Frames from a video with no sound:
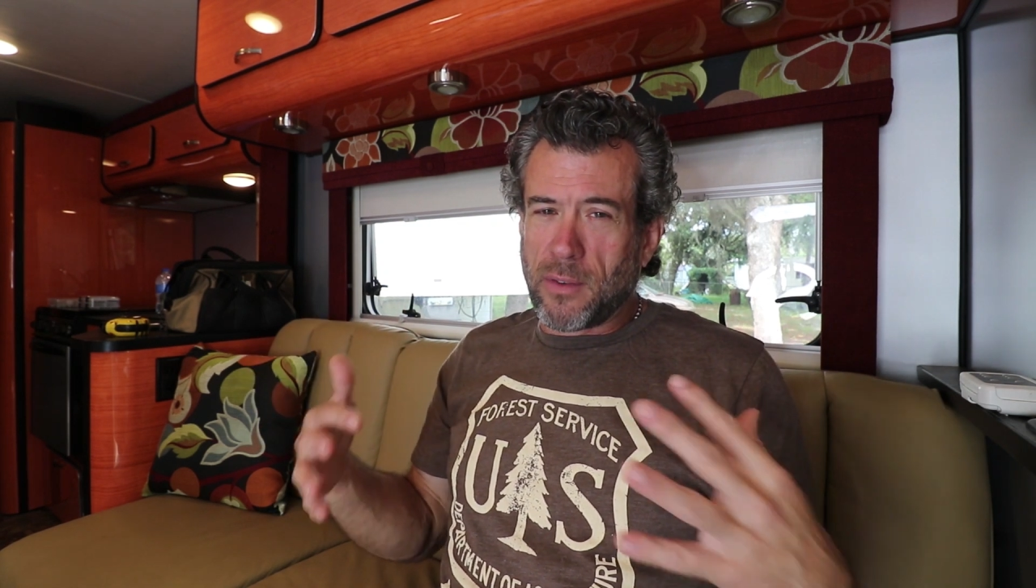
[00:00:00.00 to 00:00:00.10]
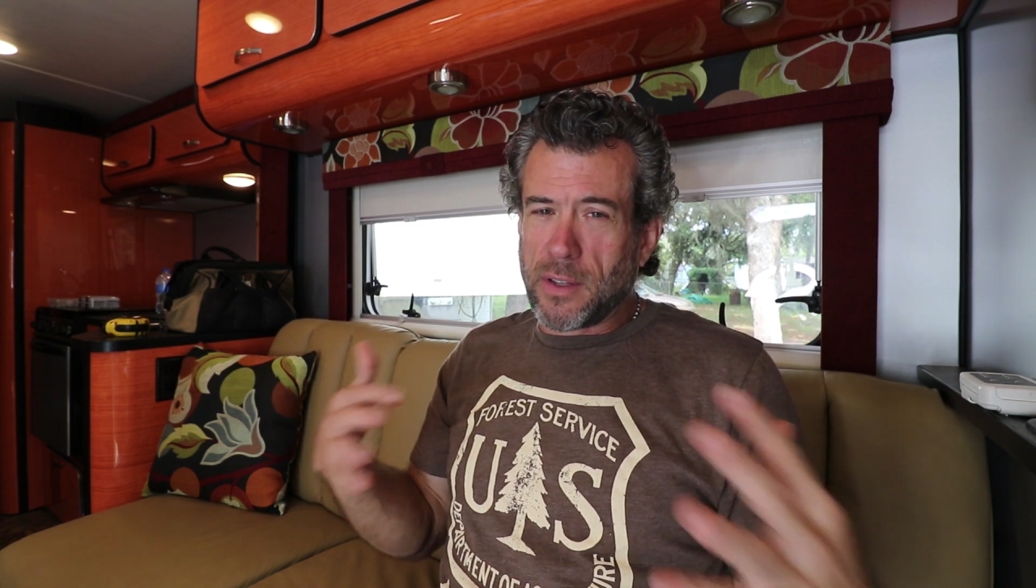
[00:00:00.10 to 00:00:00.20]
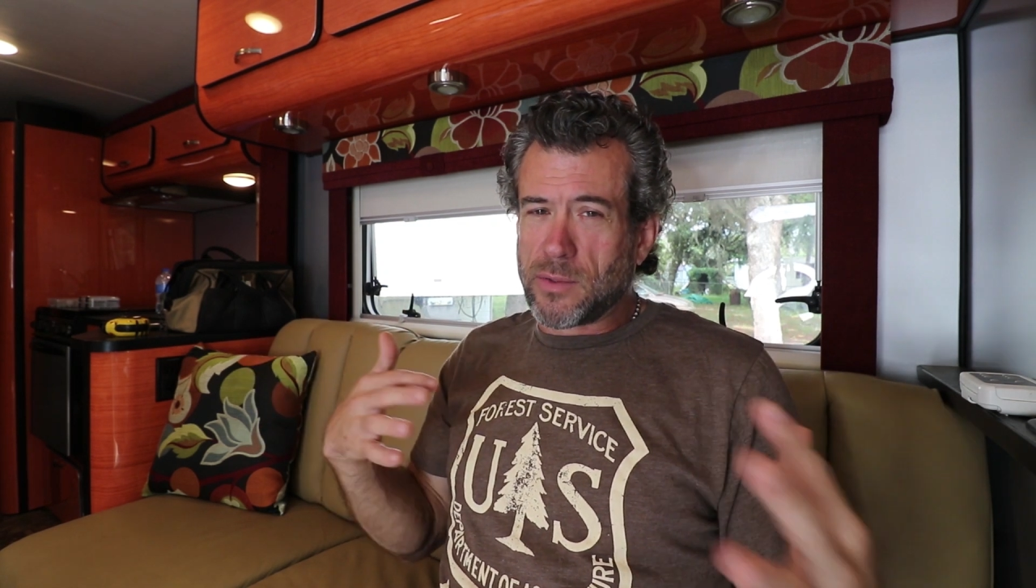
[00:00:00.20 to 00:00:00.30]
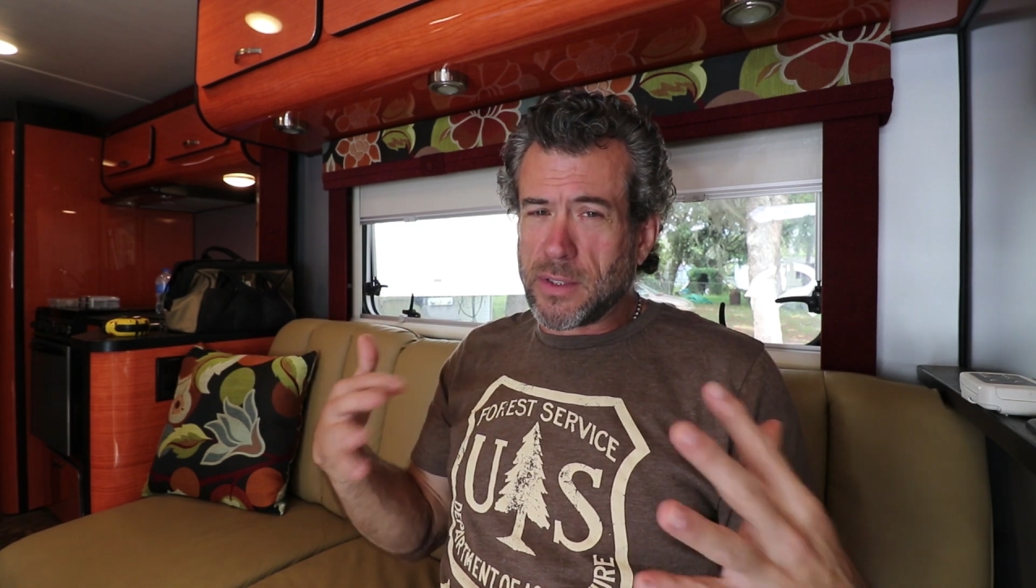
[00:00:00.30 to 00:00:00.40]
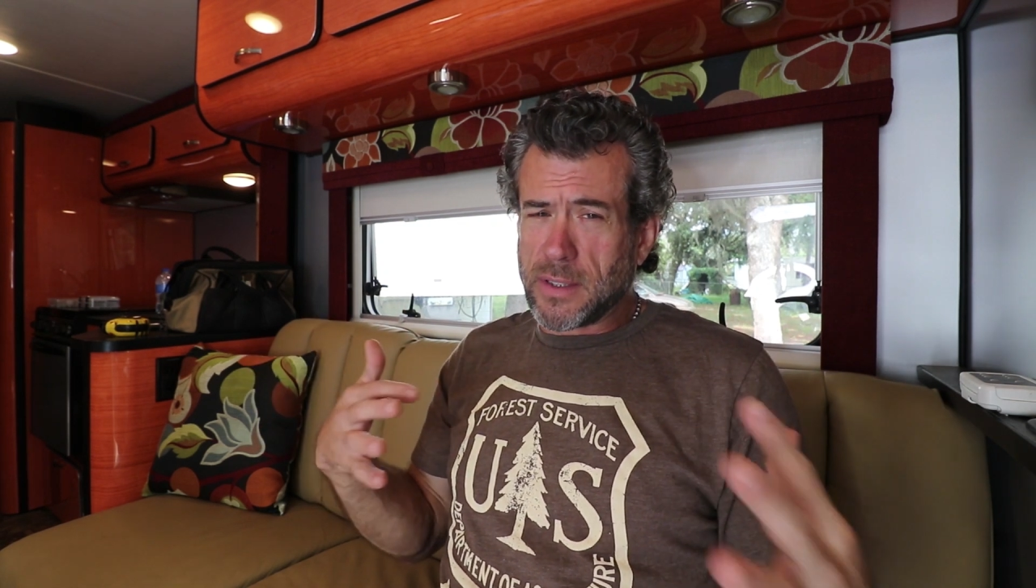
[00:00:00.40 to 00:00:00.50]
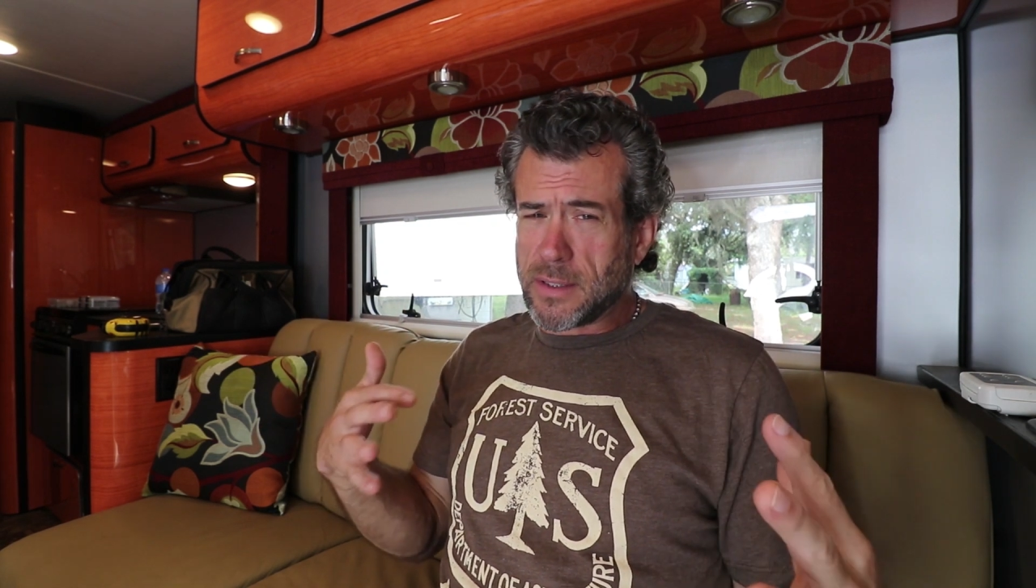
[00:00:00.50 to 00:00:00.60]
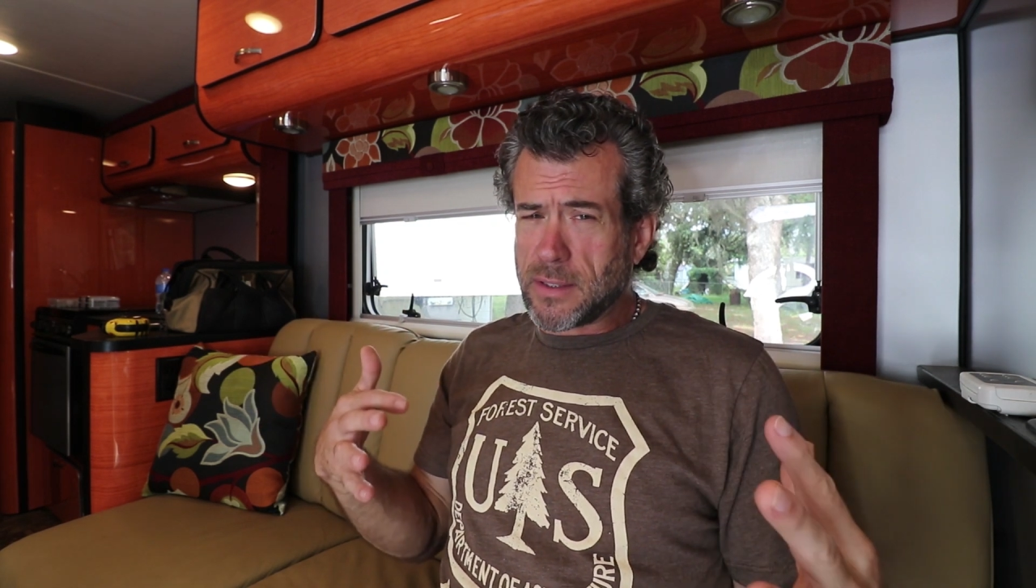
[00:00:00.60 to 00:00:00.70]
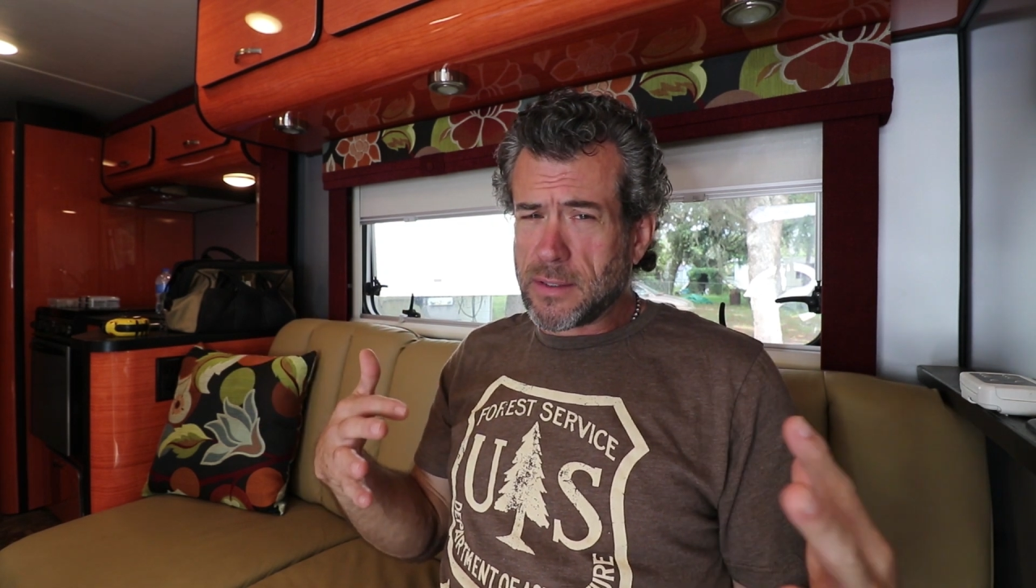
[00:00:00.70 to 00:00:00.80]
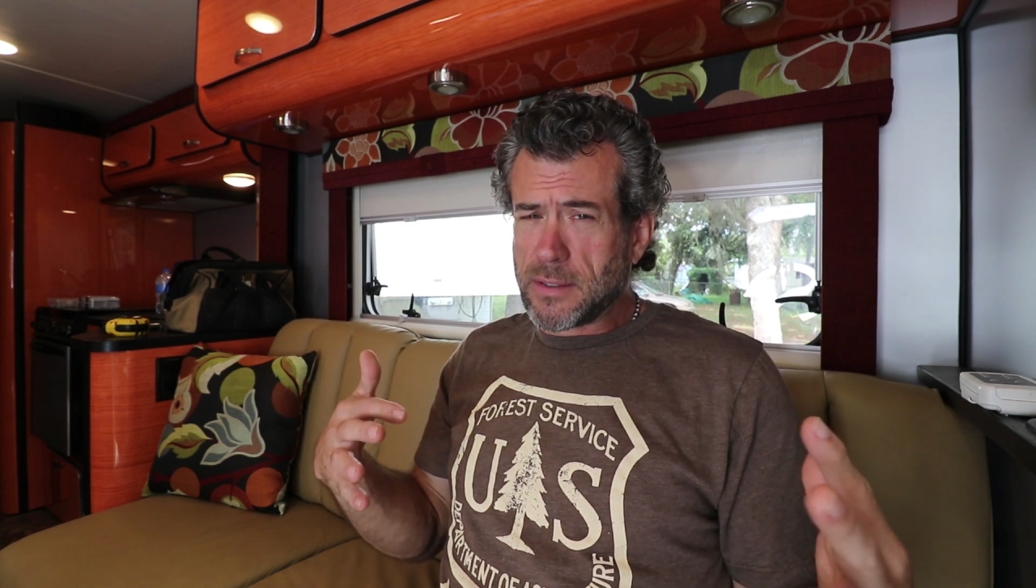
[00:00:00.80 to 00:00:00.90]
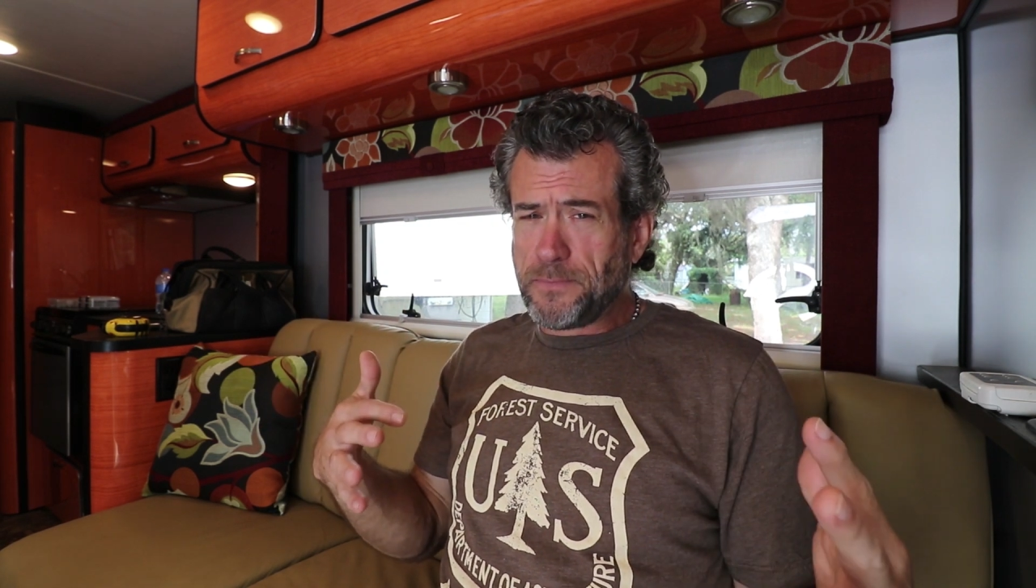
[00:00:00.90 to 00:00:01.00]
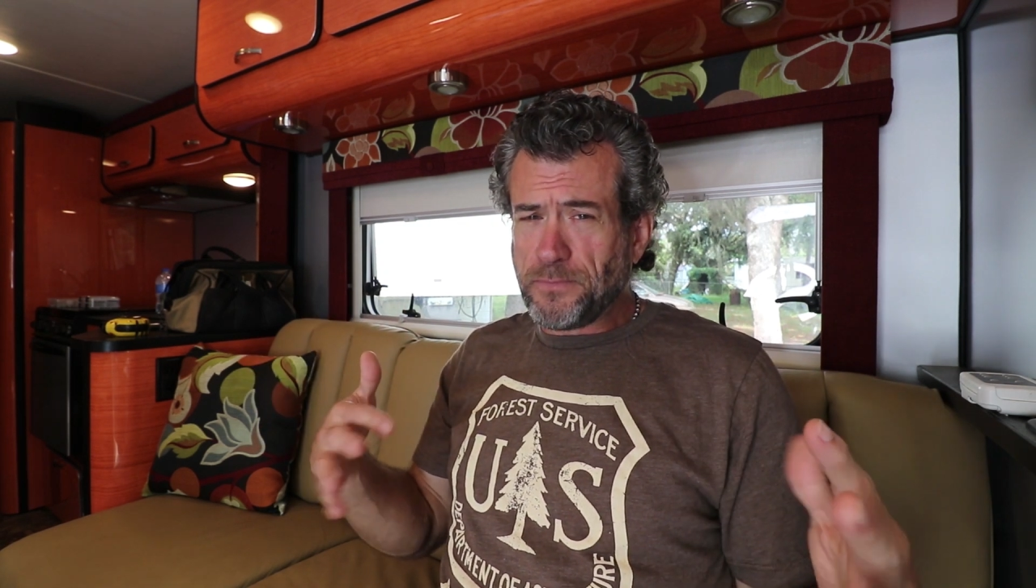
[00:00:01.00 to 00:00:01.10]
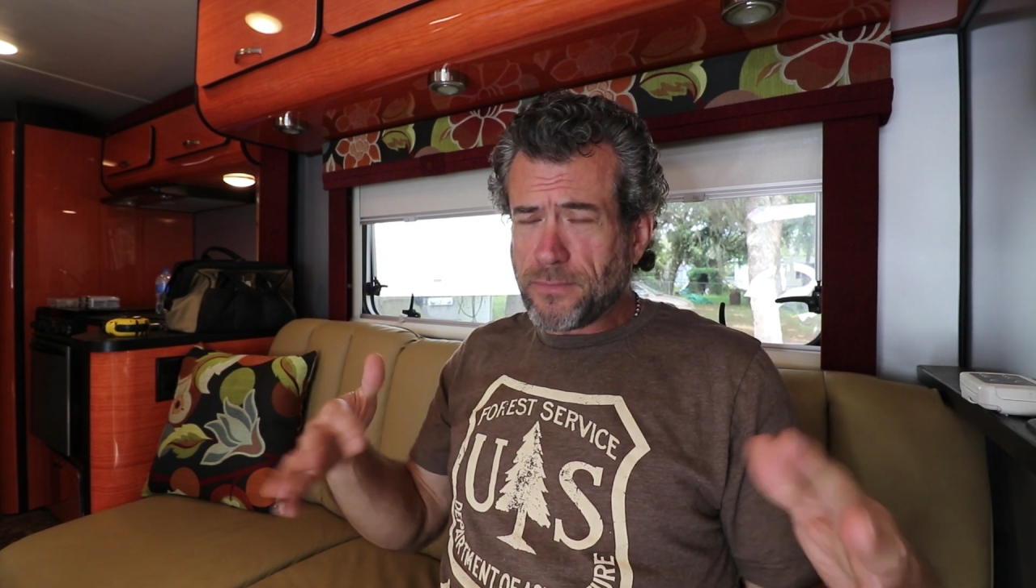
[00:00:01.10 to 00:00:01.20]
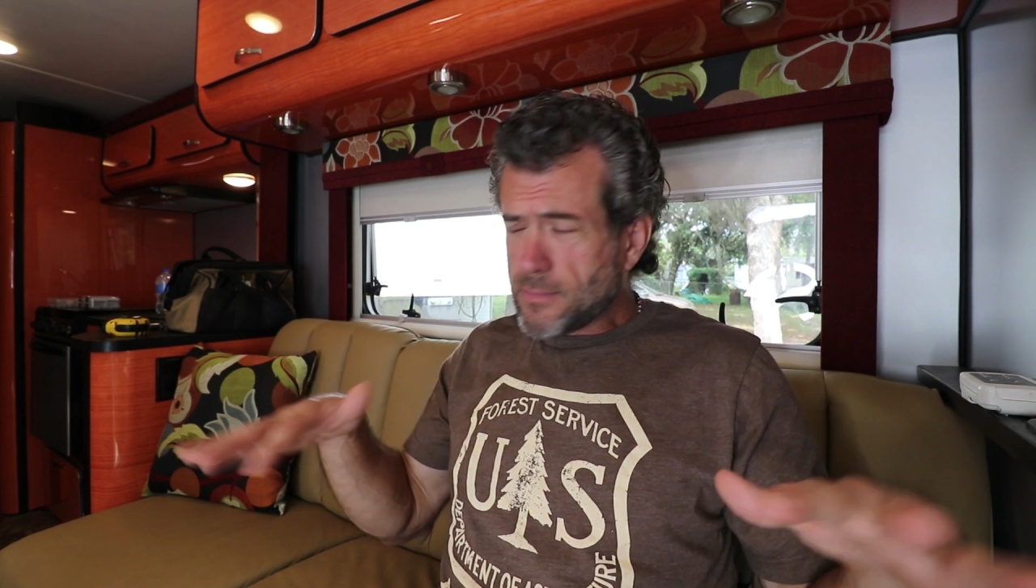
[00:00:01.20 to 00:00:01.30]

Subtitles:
of least resistance.